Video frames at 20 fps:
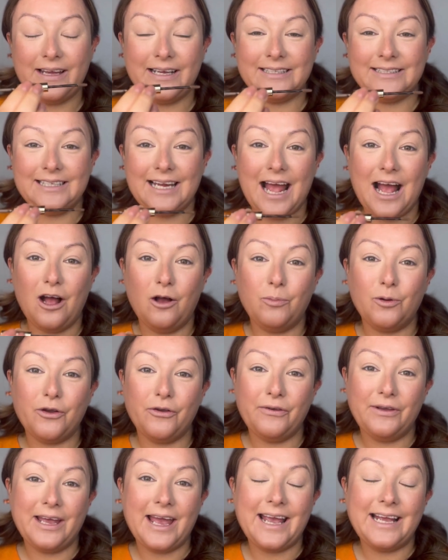it's to help
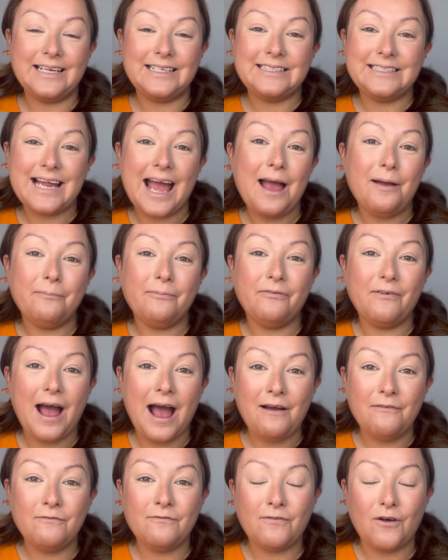create depth
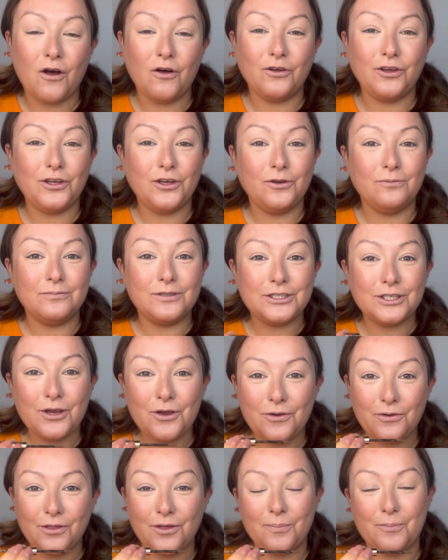and volume
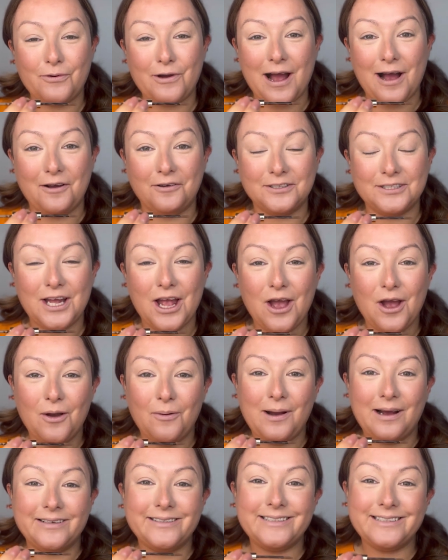to the brows
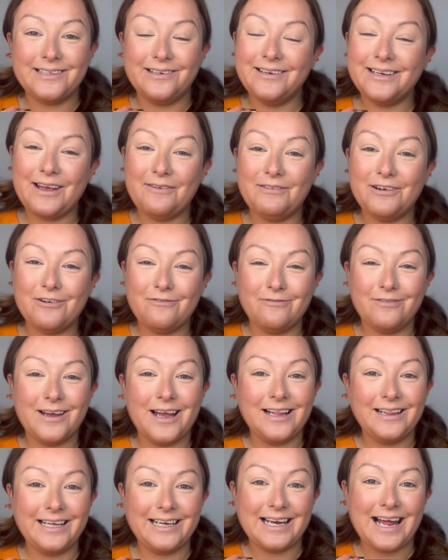while still giving a
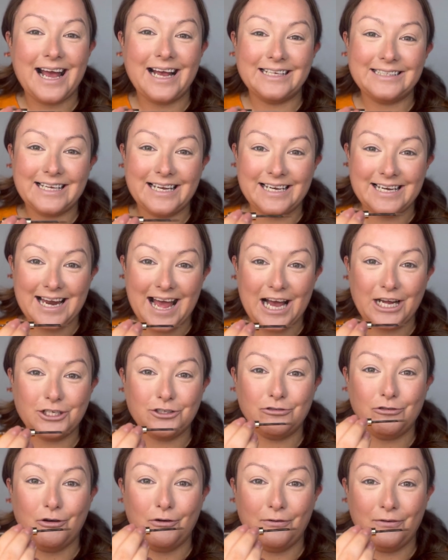really nice
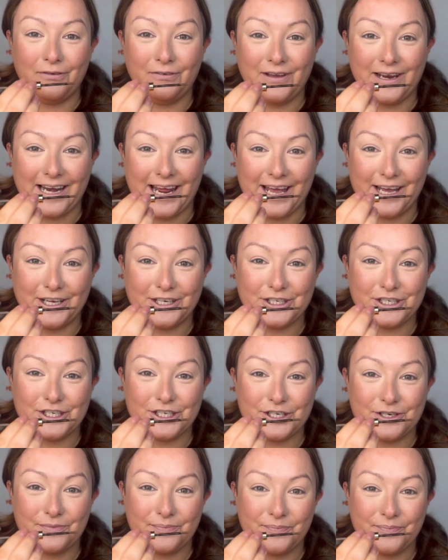natural
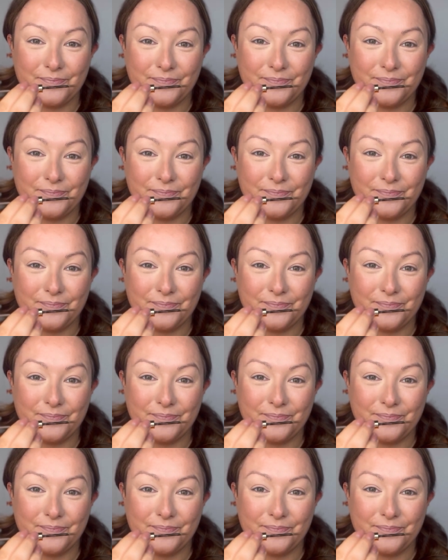finish.